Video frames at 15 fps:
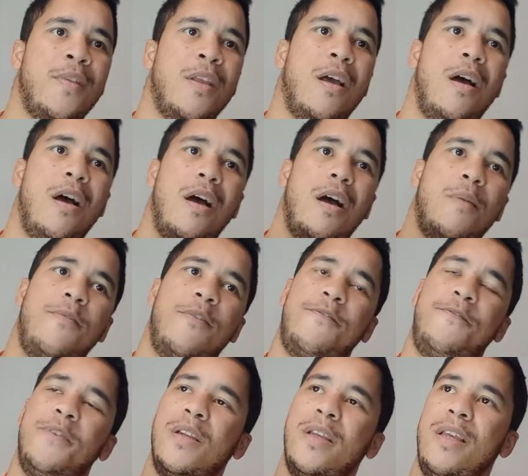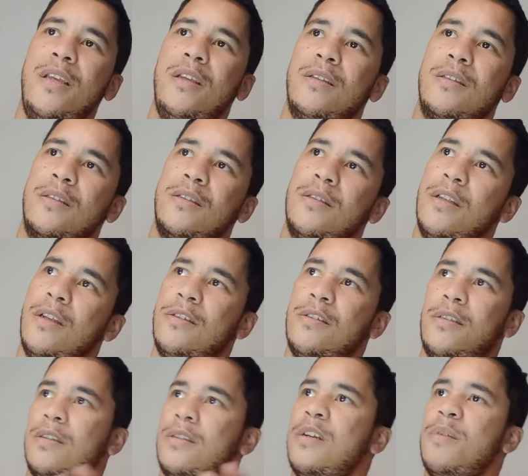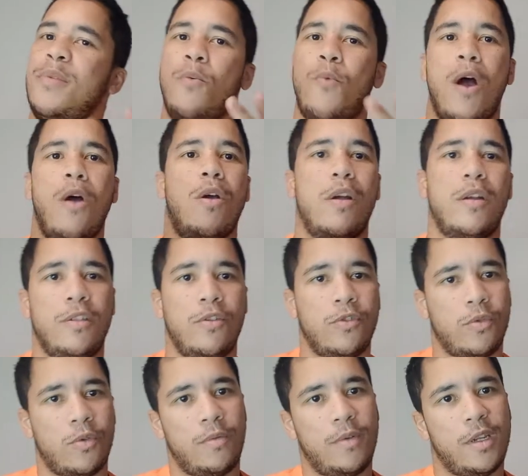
For Philly, it's going to be the wild card as usual.